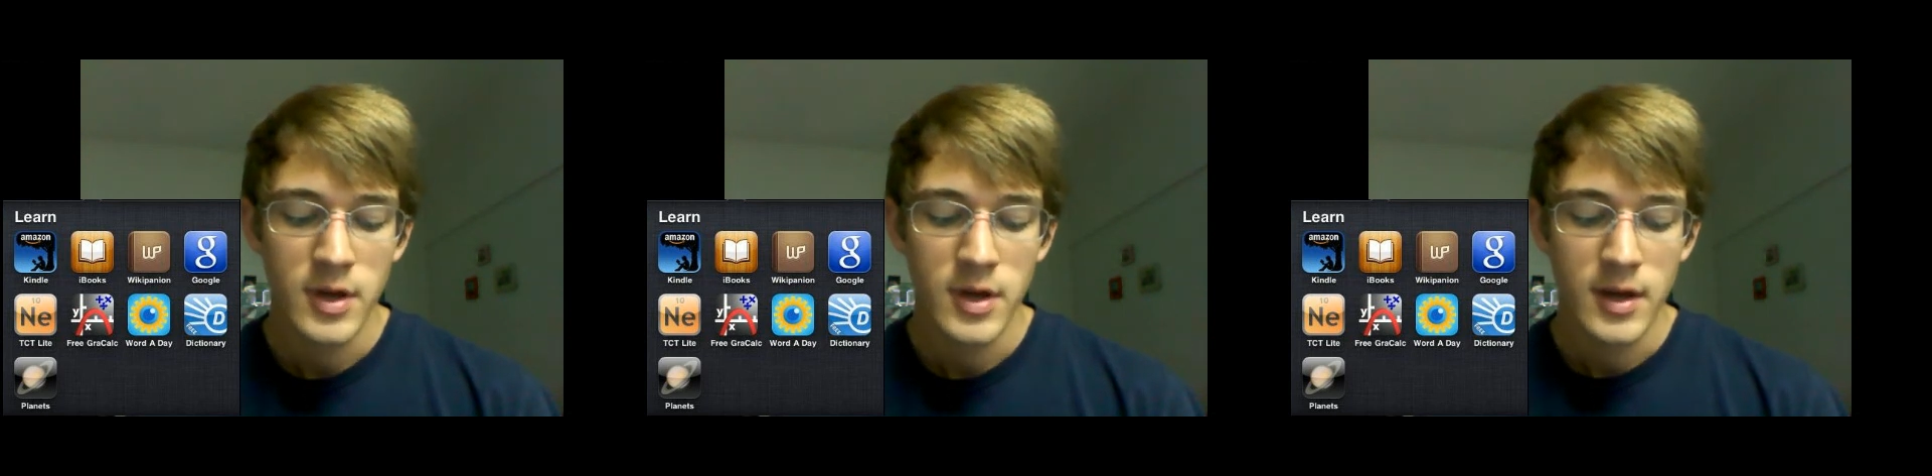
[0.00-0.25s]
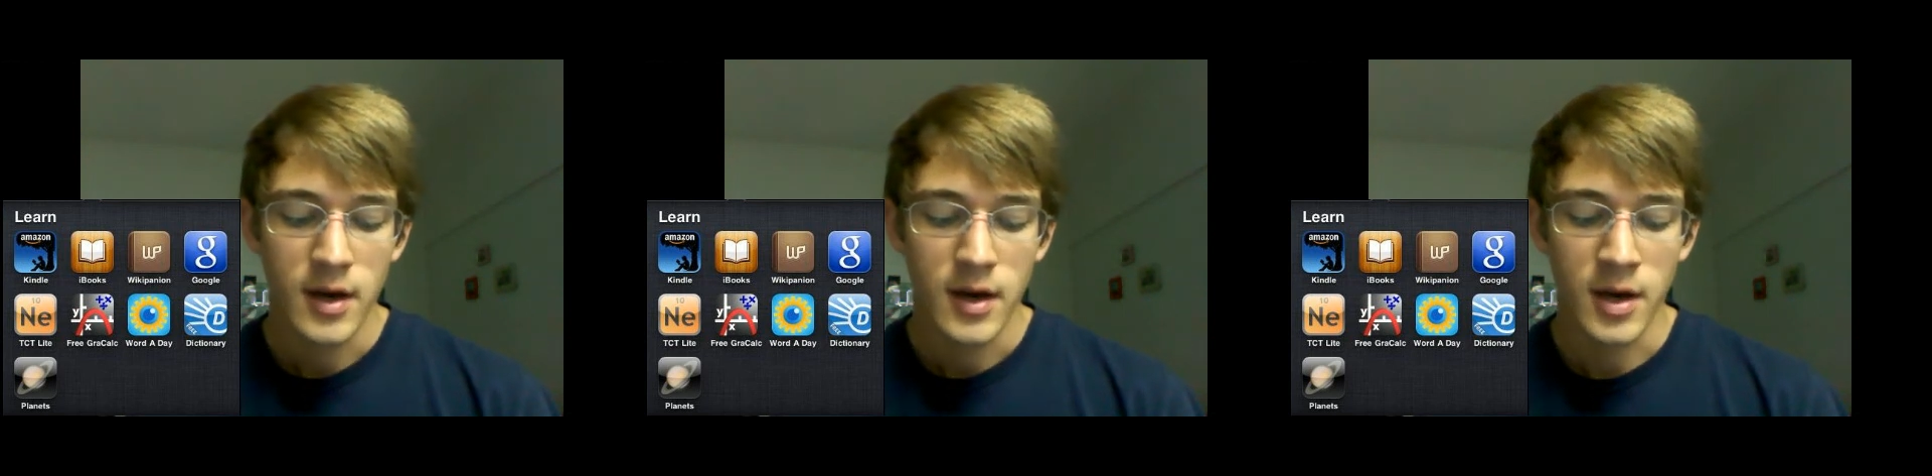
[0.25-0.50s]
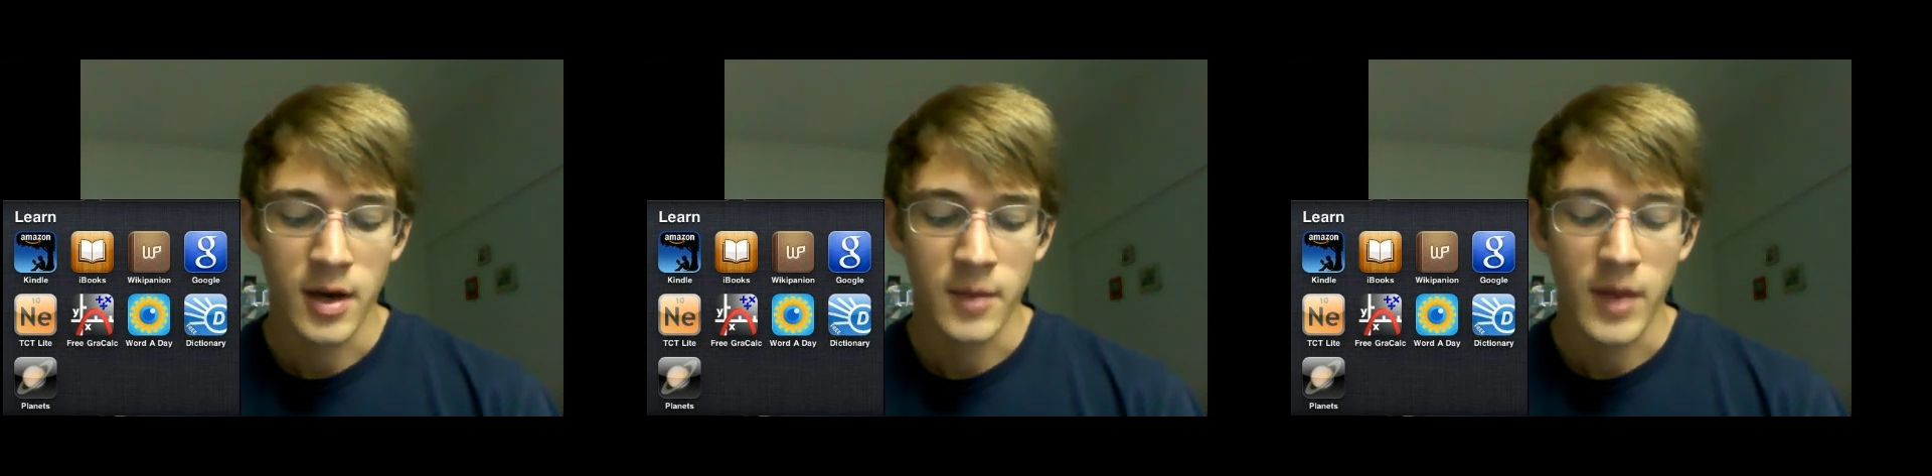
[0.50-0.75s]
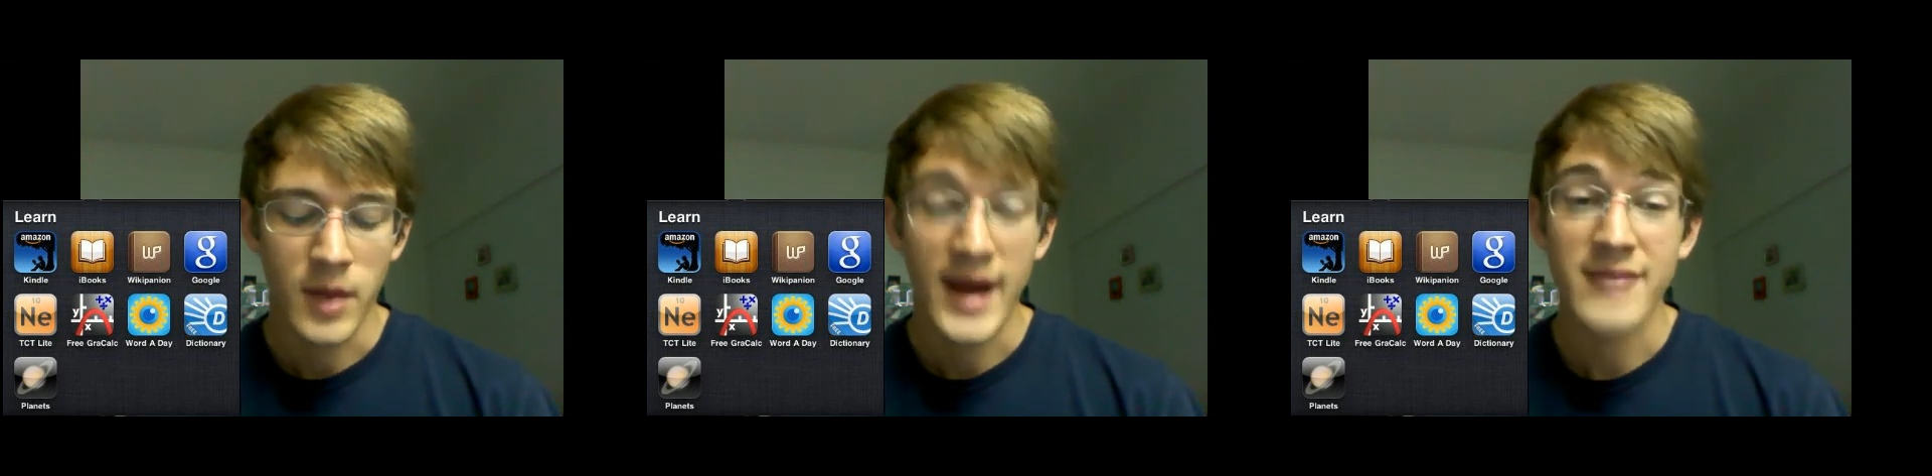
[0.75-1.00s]
I
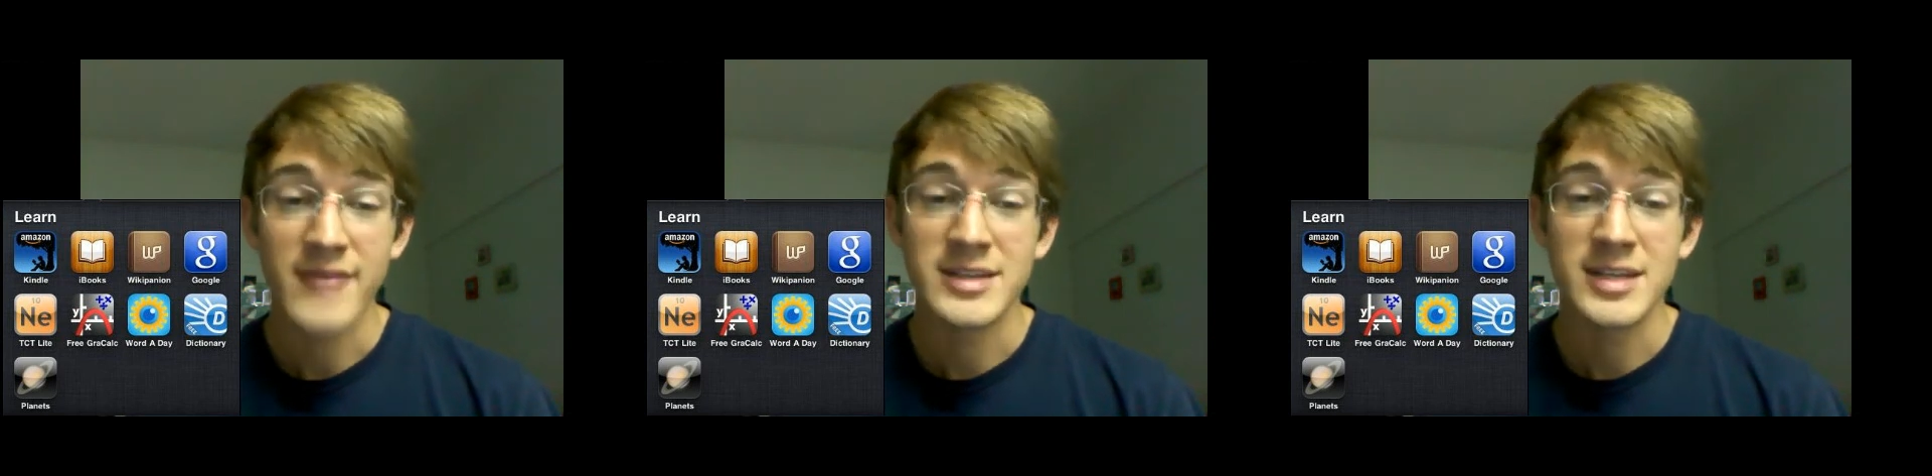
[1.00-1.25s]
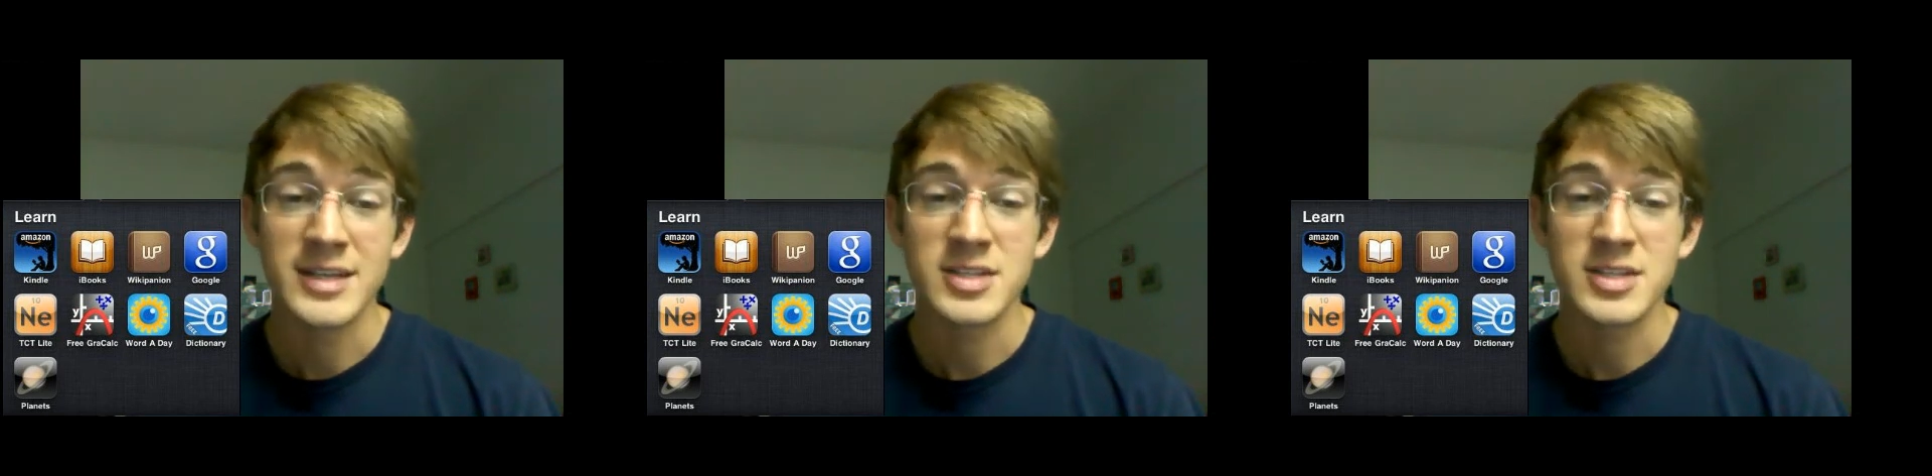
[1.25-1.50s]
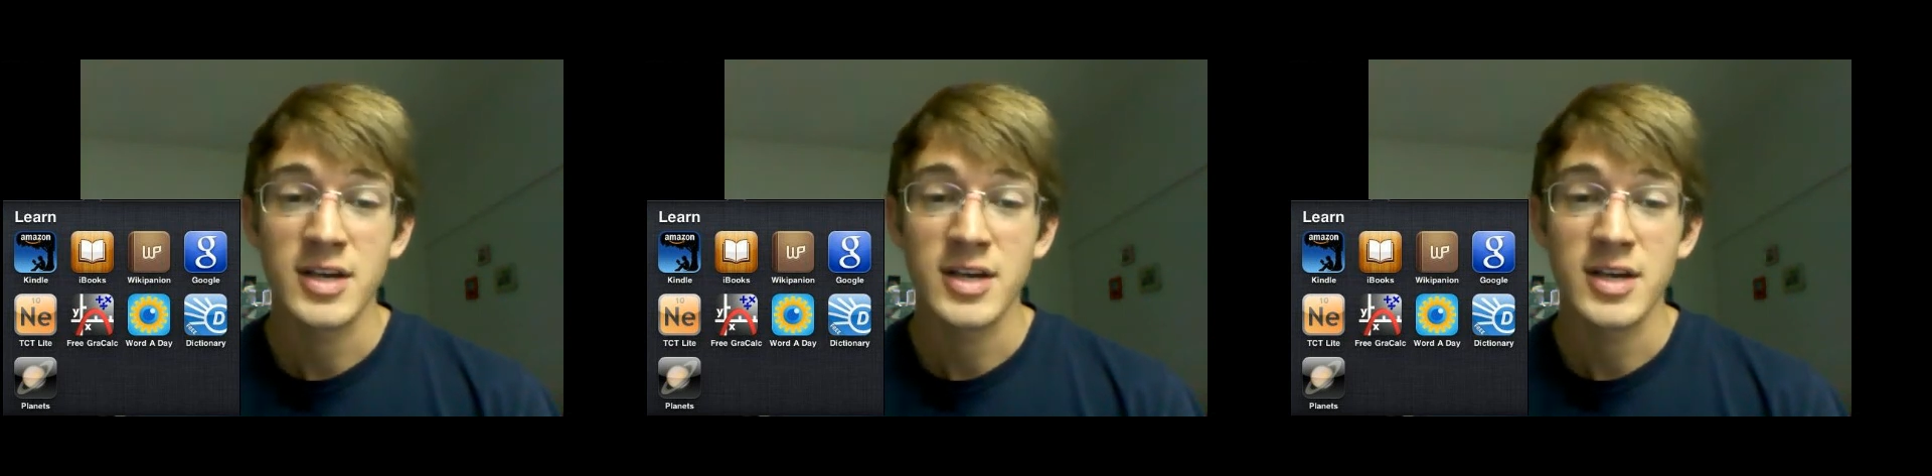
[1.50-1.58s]
have a dictionary.